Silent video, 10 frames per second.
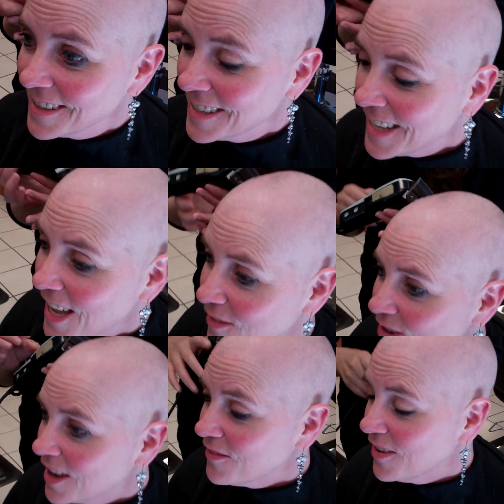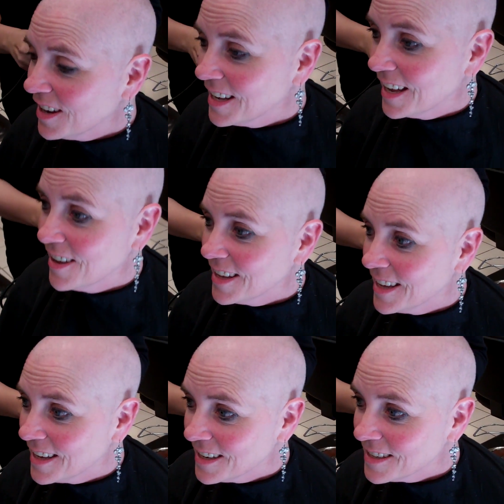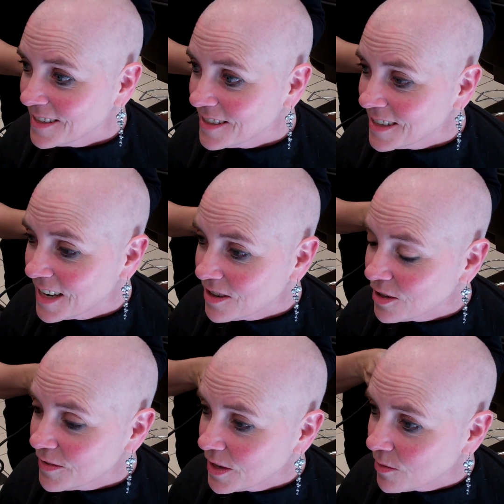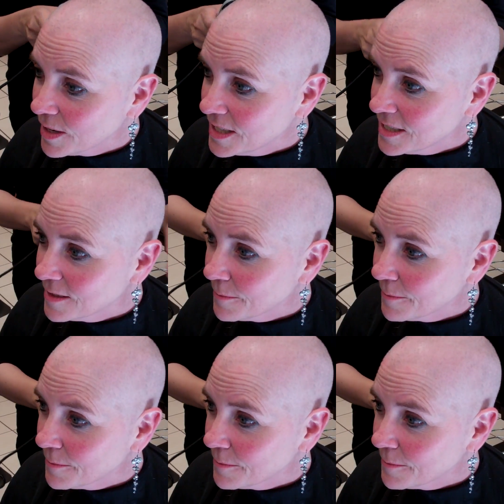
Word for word: they have not fallen out yet. I don't know if they're going to.